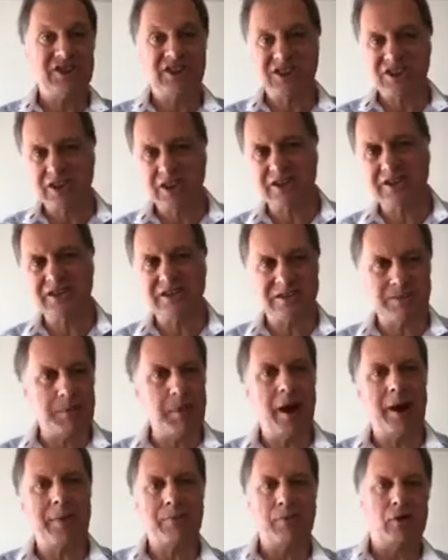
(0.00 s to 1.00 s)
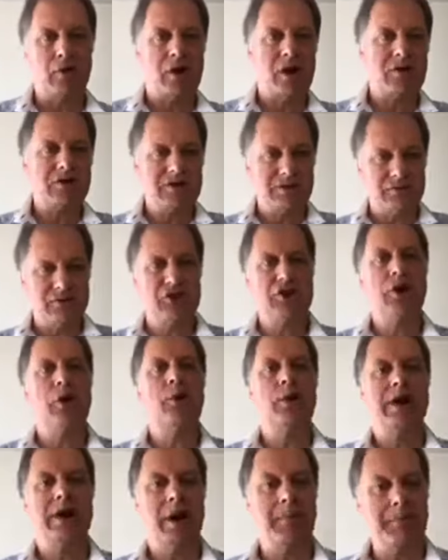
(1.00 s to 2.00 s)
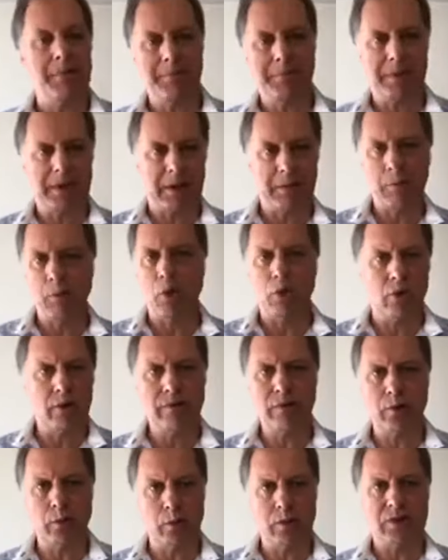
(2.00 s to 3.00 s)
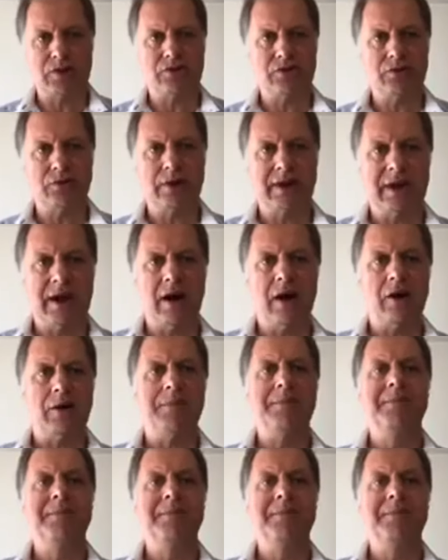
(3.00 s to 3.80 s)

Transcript: success is a byproduct of showing up and being more of who we truly are.